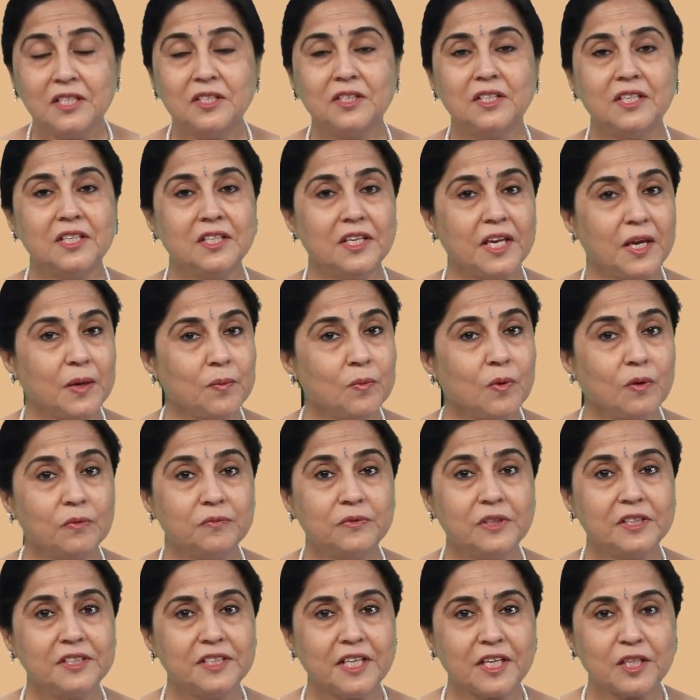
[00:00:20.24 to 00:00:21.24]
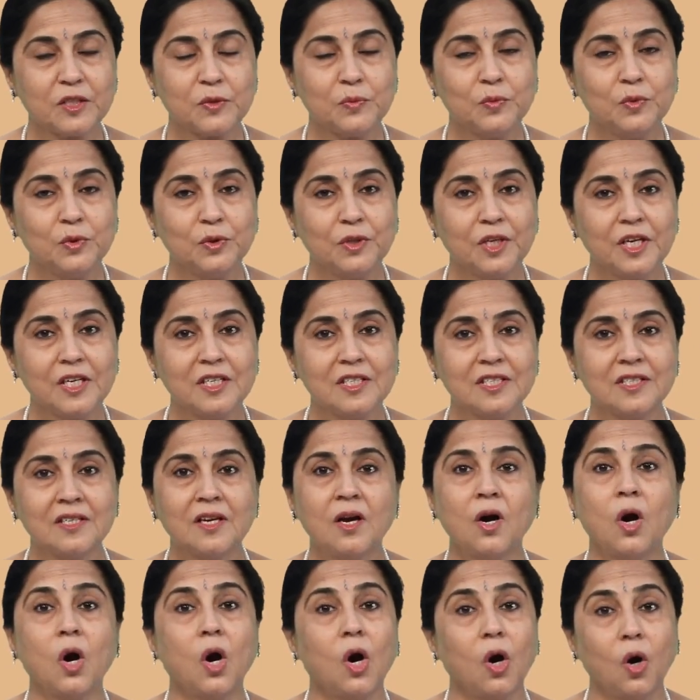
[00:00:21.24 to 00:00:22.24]
The name of the textbook is
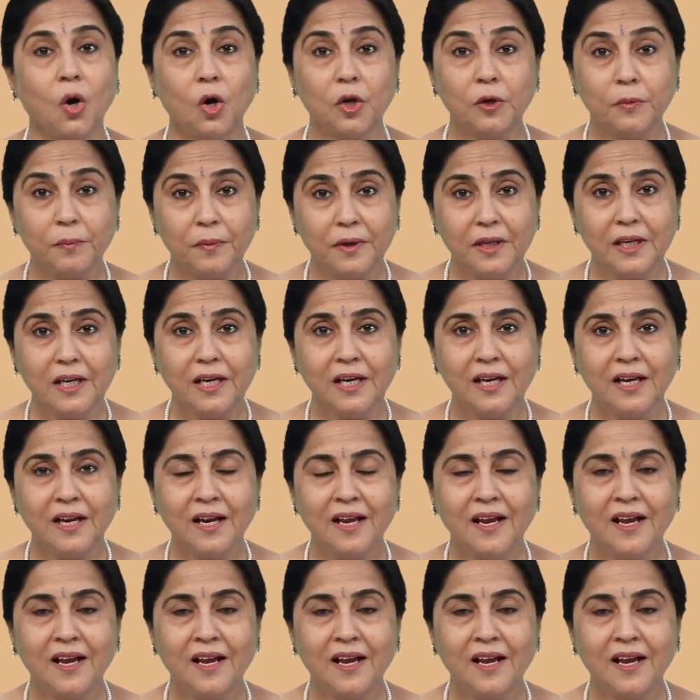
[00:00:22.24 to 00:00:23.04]
Hornbill